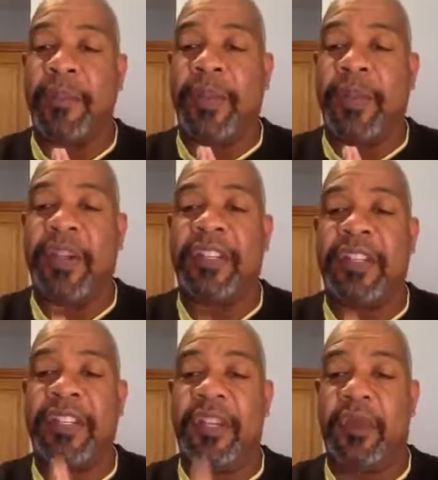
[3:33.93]
because
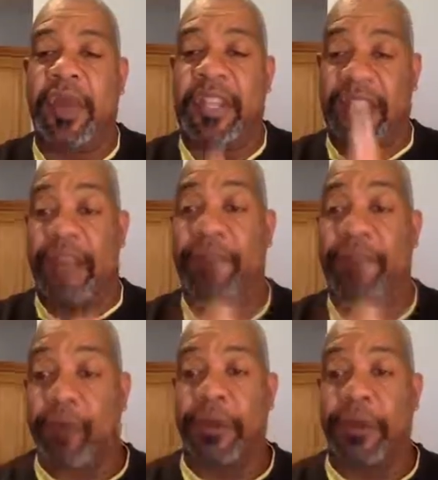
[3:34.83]
it's there
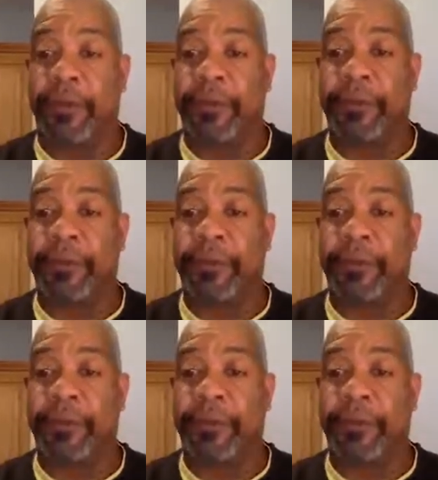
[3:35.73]
for you.